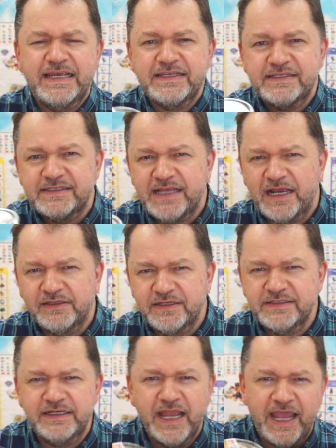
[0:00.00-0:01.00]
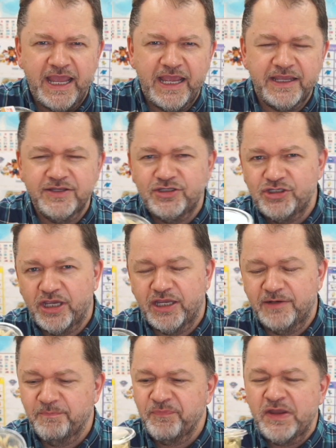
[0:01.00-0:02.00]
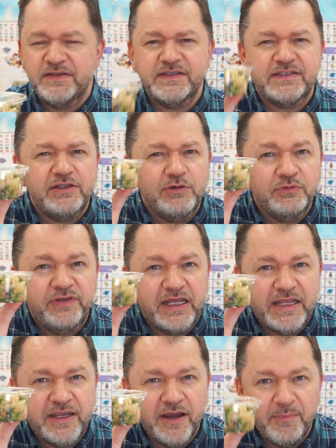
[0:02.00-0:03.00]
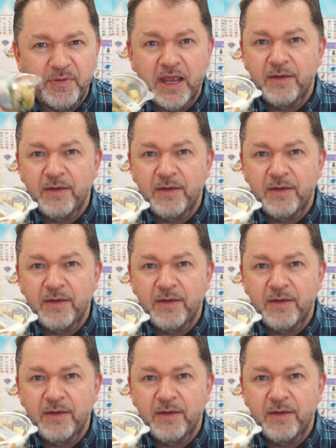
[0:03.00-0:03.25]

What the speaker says: salads and egg and chicken. Just a little deli cup.